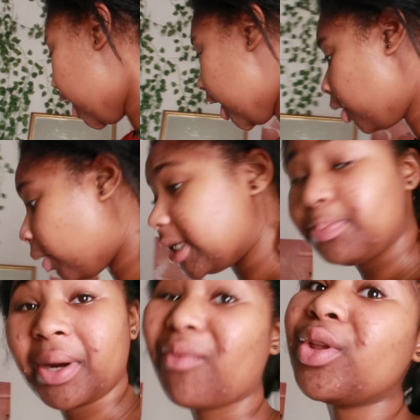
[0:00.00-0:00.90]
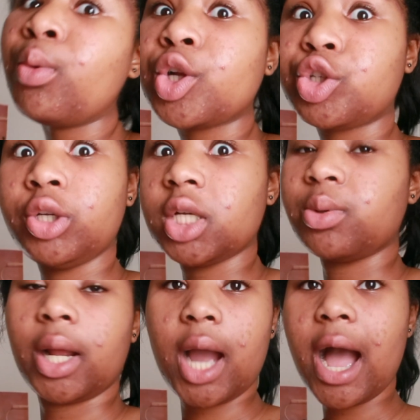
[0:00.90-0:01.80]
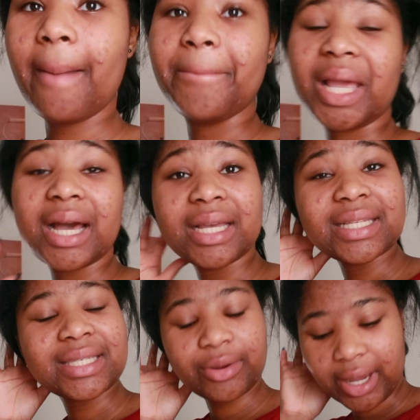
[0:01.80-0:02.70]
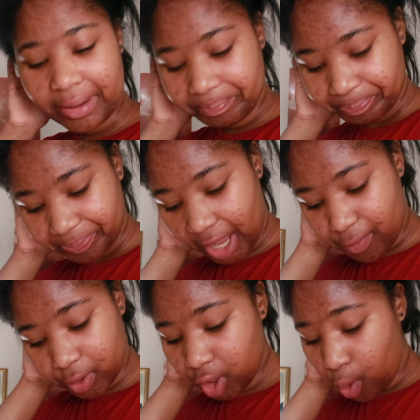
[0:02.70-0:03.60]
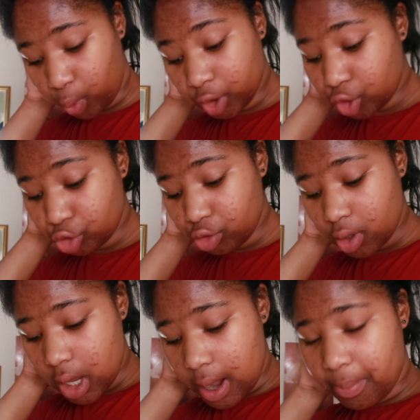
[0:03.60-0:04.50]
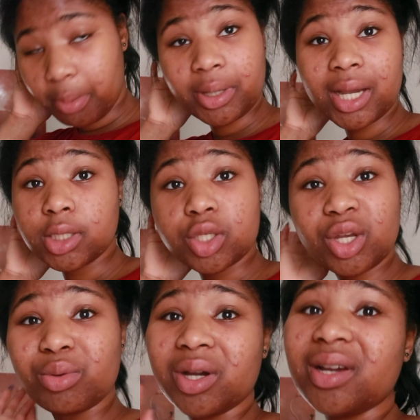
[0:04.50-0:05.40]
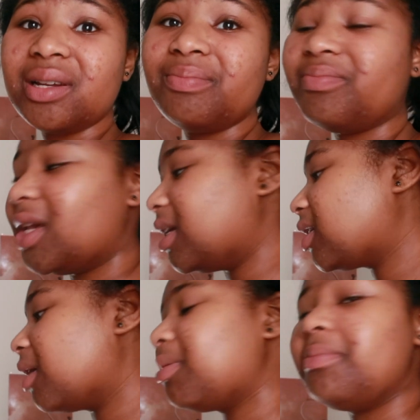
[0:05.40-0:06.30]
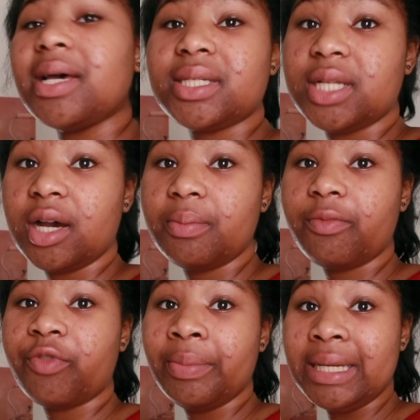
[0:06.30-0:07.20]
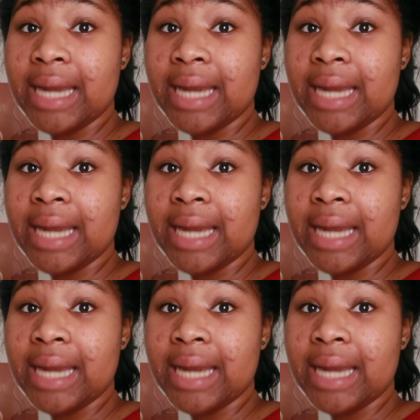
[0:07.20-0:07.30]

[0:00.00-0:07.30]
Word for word: Anyways, but I really want to show you guys what I got because, okay, I really don't want to, but because it's so good, it's going to be messed up for me